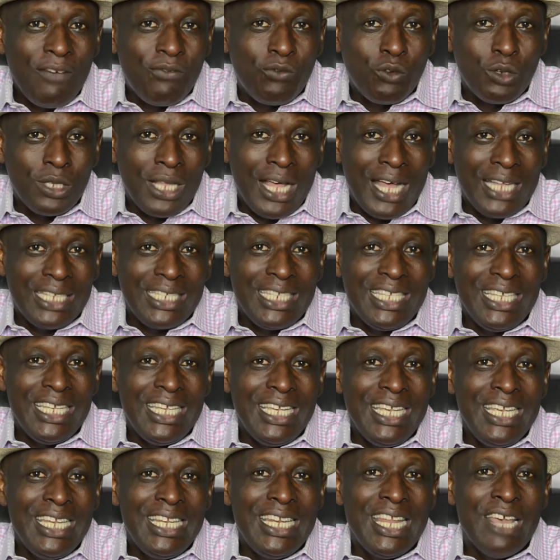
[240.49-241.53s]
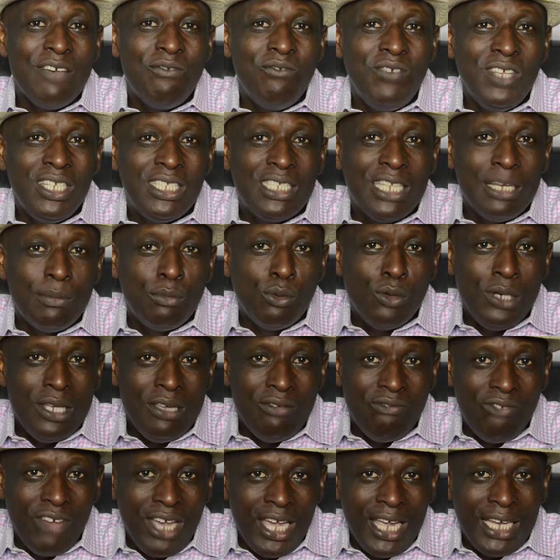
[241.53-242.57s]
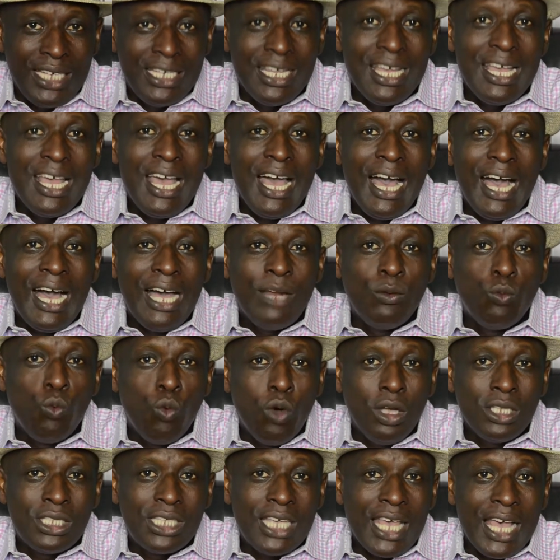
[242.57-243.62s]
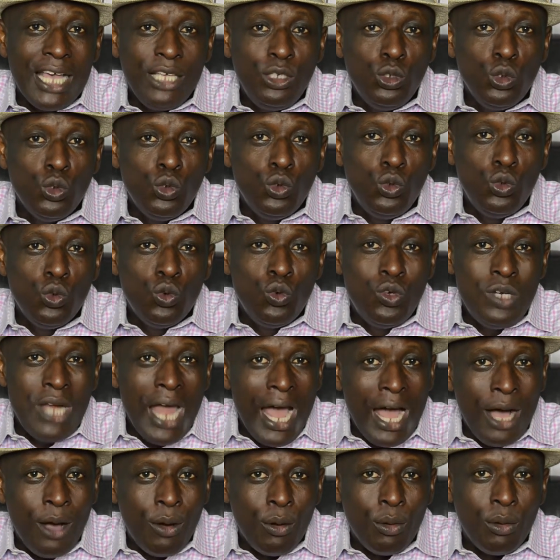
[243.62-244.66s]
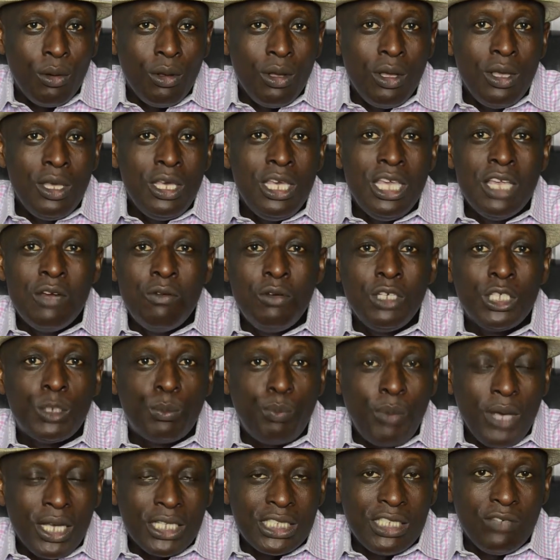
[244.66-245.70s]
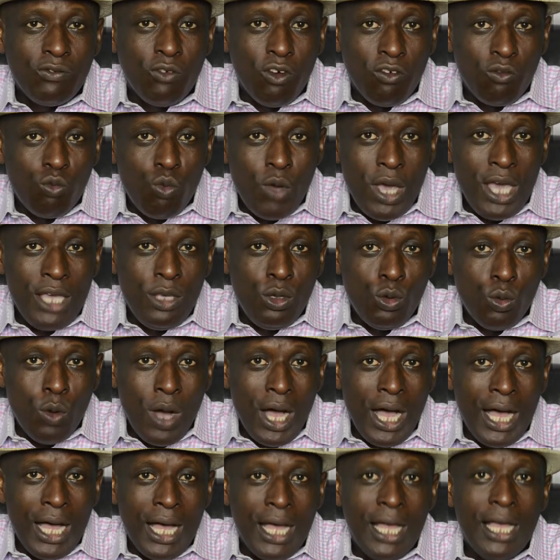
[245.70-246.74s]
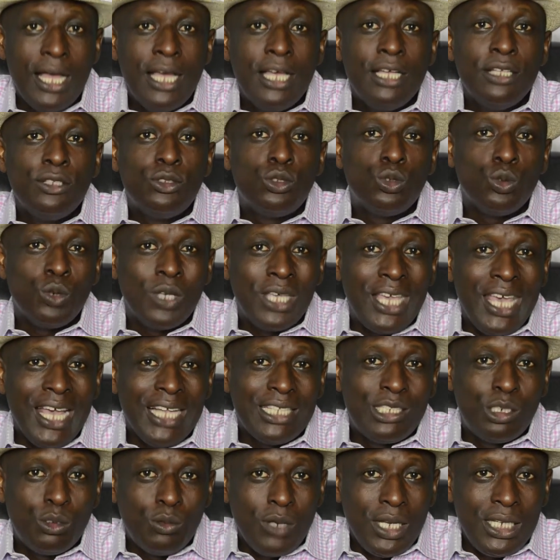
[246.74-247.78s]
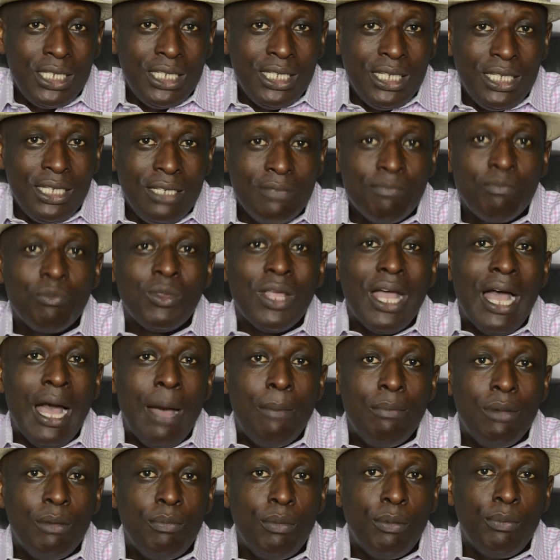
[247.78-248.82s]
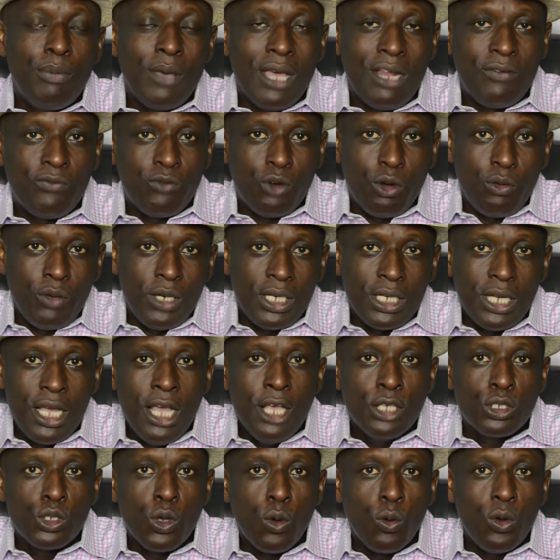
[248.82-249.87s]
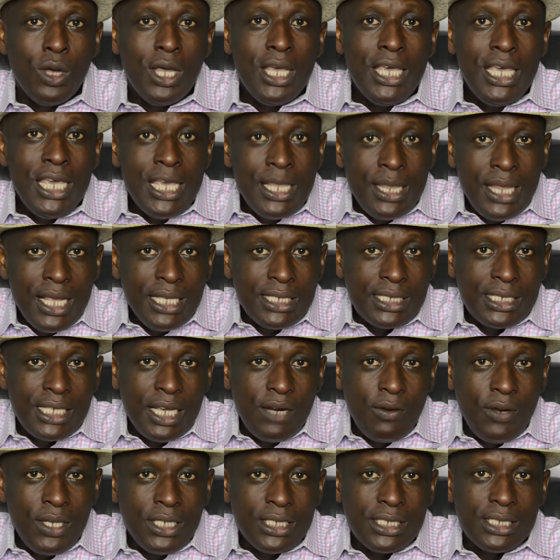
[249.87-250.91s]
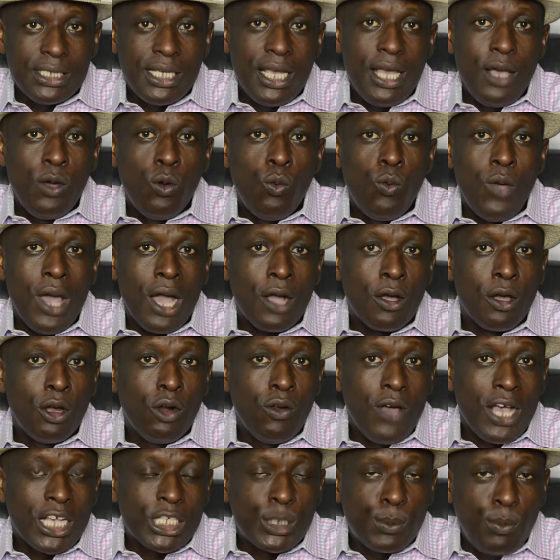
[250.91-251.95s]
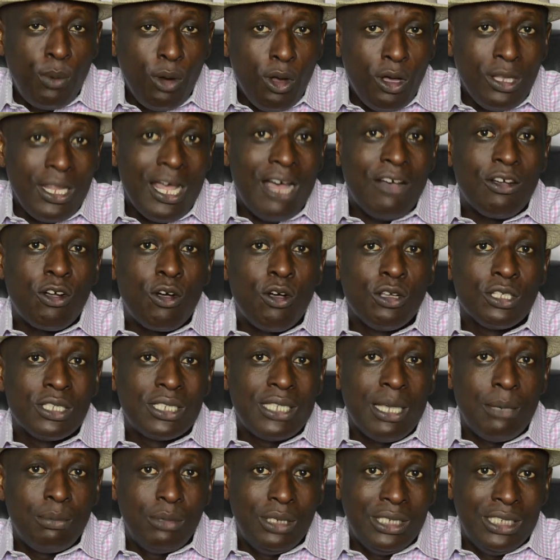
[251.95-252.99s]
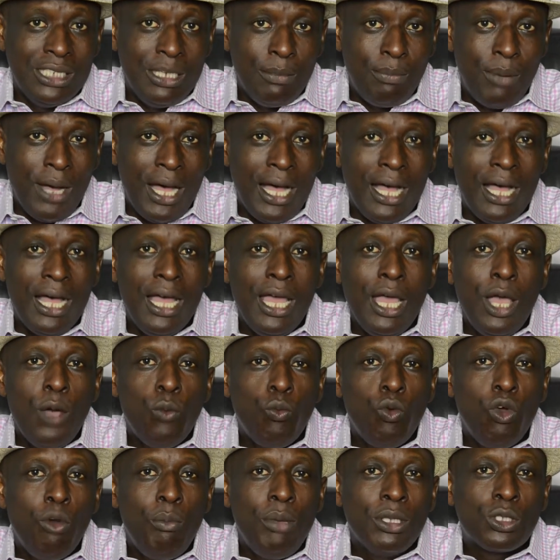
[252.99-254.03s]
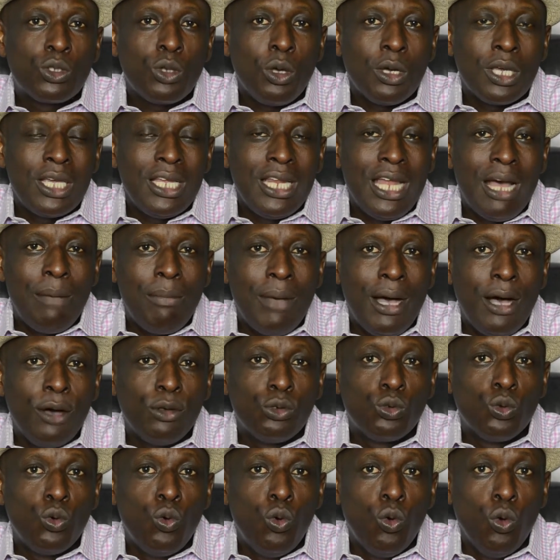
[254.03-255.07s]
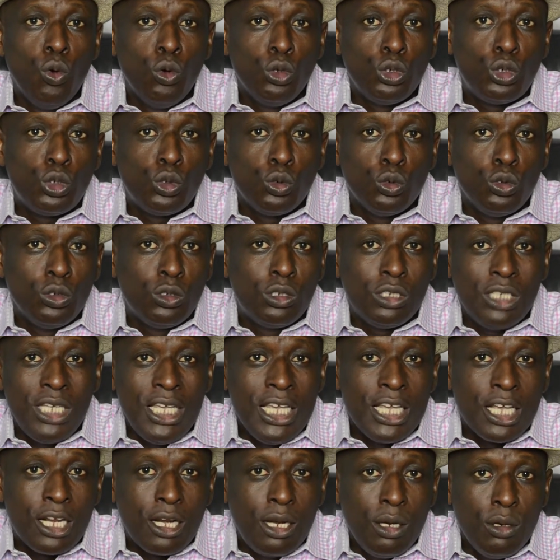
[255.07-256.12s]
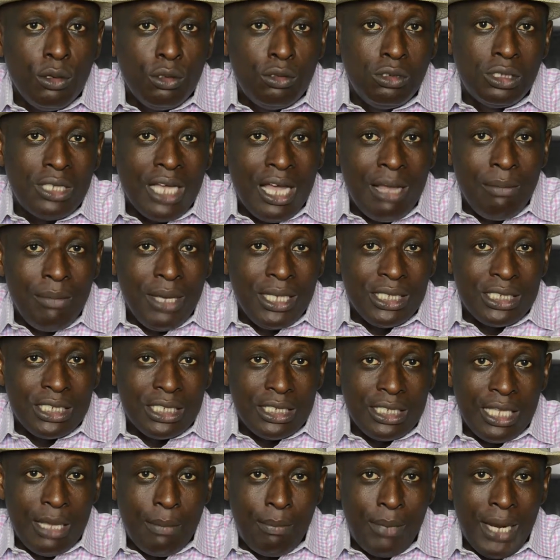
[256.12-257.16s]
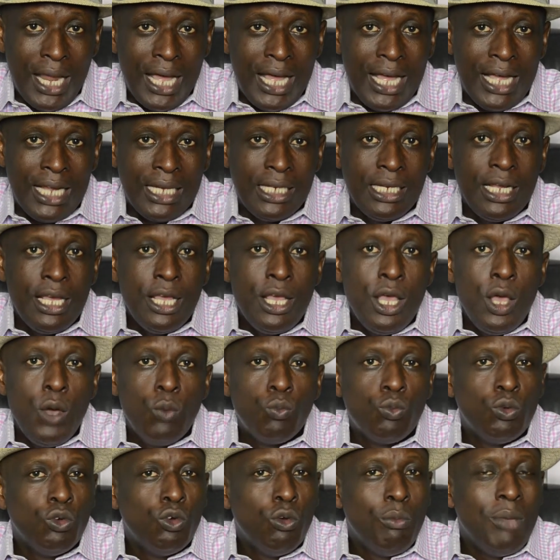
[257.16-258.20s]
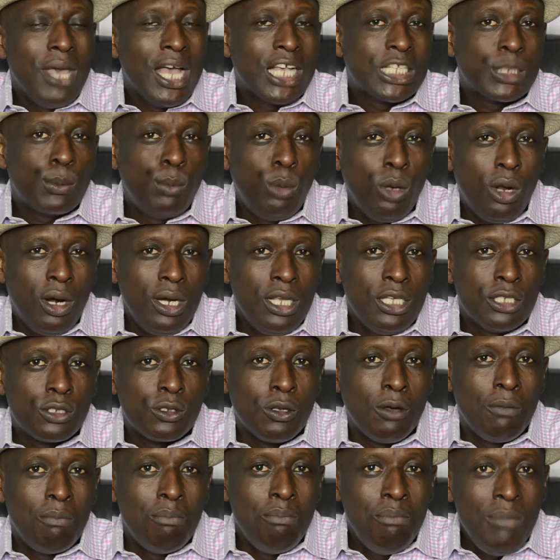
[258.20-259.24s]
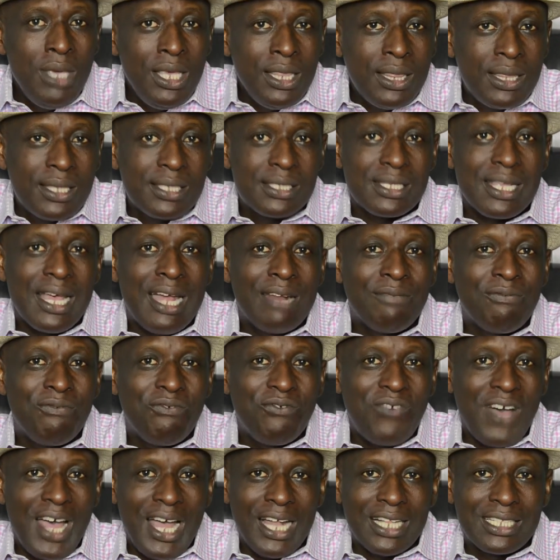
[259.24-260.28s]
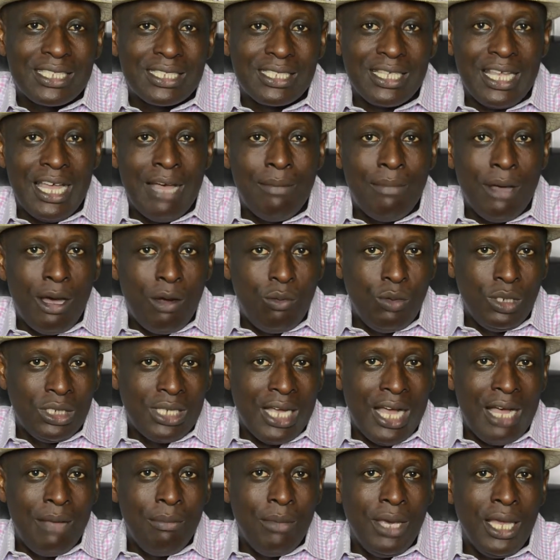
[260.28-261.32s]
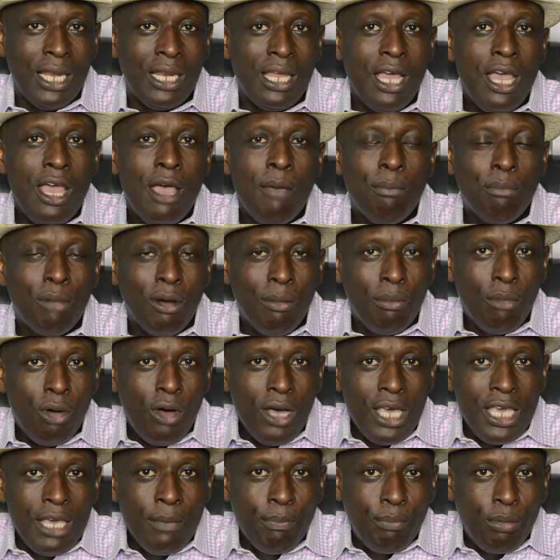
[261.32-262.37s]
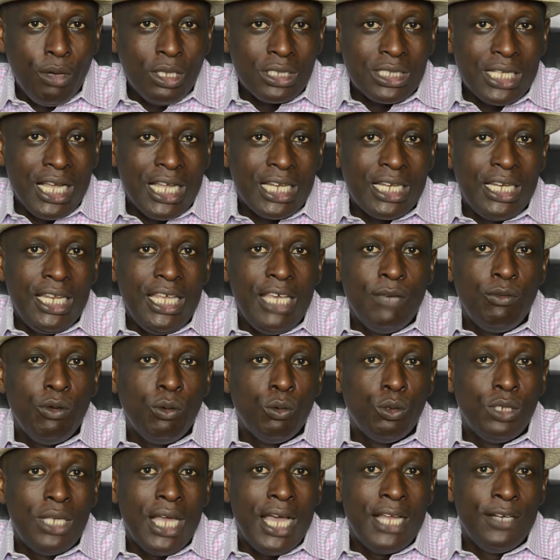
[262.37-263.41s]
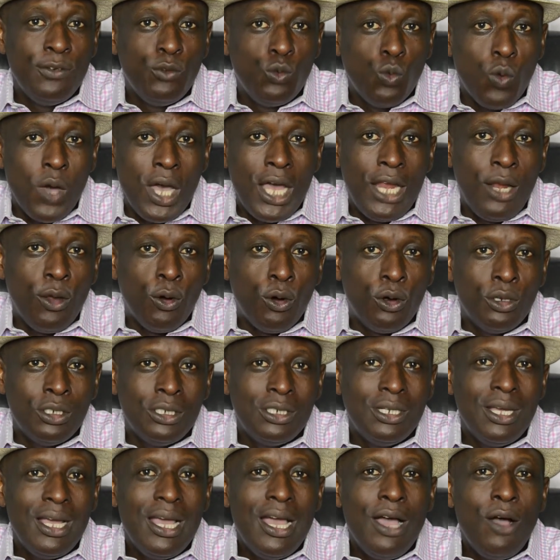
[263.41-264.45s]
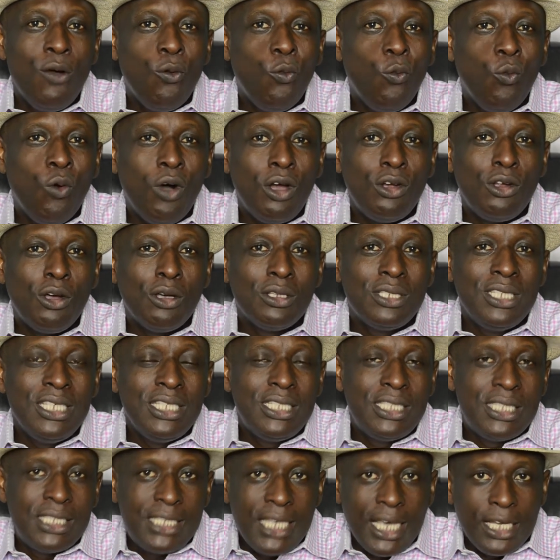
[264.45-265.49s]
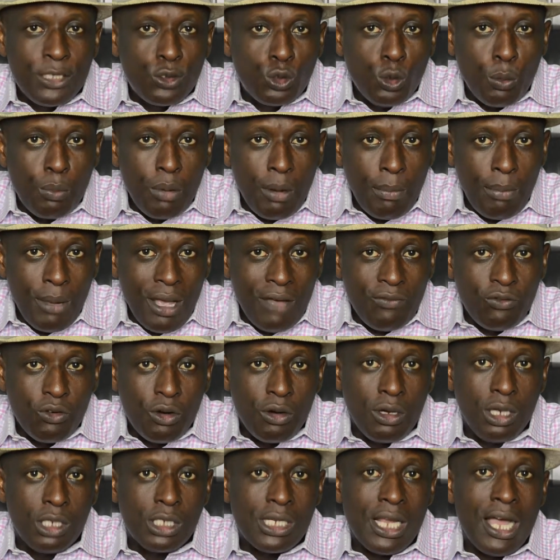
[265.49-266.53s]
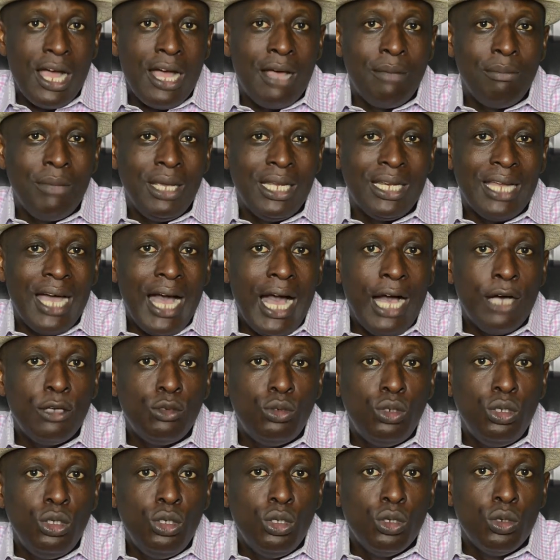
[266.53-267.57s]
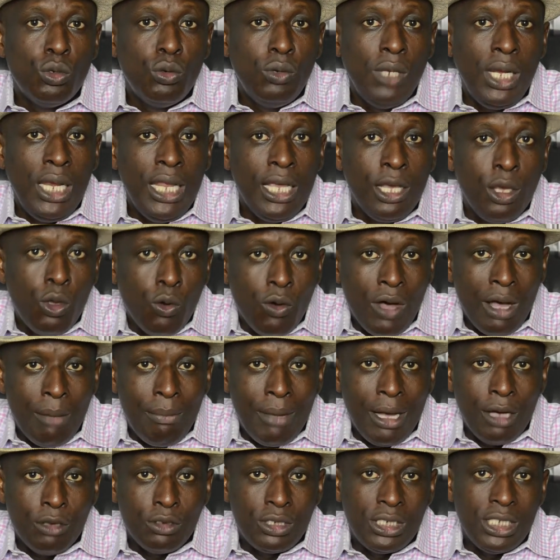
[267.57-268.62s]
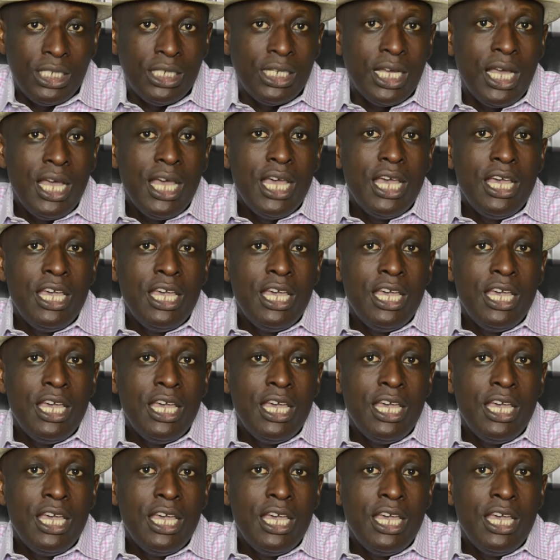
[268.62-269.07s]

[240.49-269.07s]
for that inevitable event and what can you do now irrespective of where you are to get ready and be prepared for it so in this series we are going to explore that concept deeper. We'll be talking about who should include retirement in their plan. We will be exploring some myths and facts about retirement. But more importantly, we will then dwell on what does it take to prepare for retirement? How do you really go about it?